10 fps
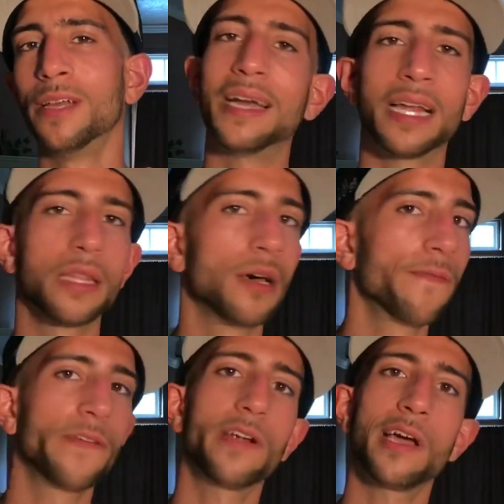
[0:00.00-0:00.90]
and I
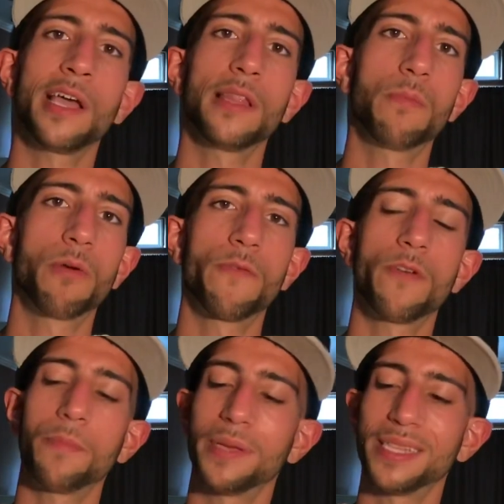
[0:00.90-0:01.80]
love Fahrenheit Le
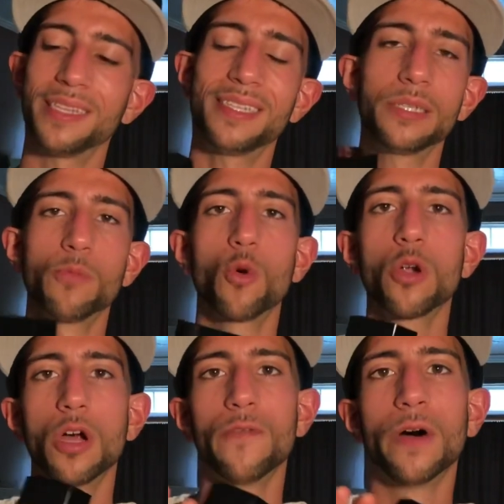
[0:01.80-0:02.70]
Parfum, but this is
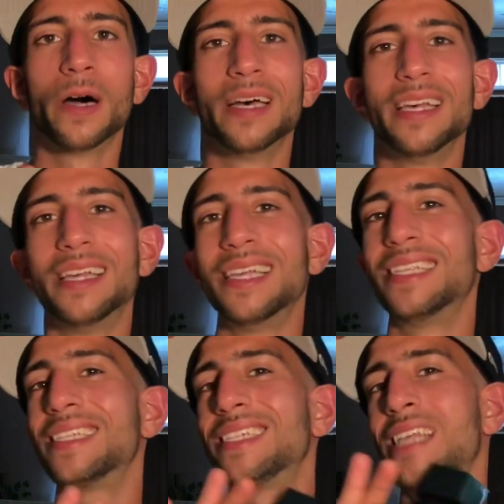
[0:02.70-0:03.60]
more of a
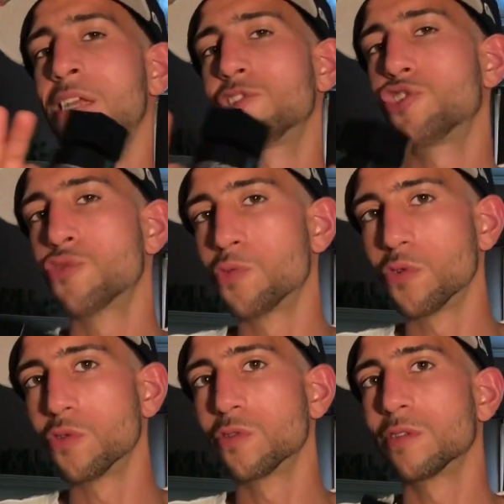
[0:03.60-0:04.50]

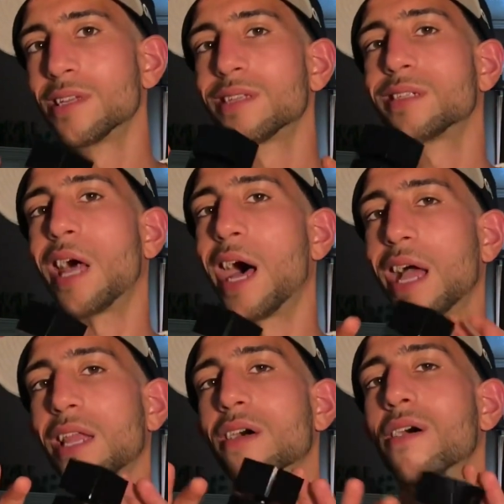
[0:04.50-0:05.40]
sensual
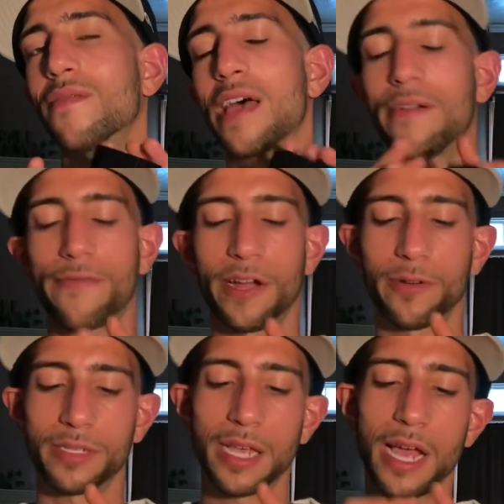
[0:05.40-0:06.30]
side of that
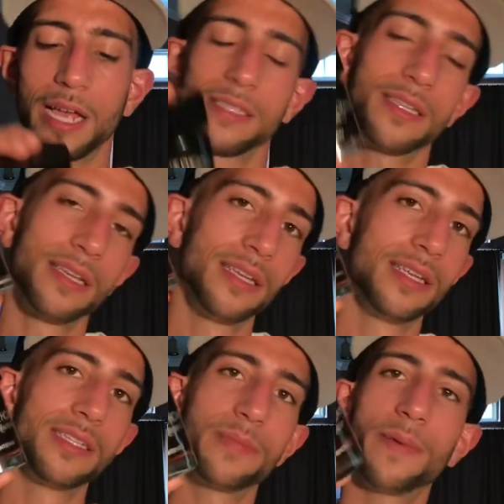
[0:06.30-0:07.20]
fragrance, guys.
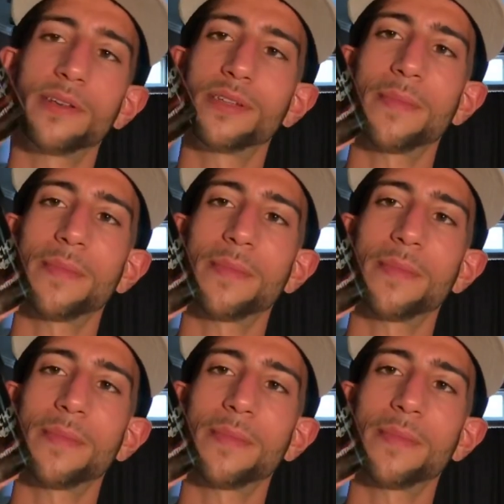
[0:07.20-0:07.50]
Smells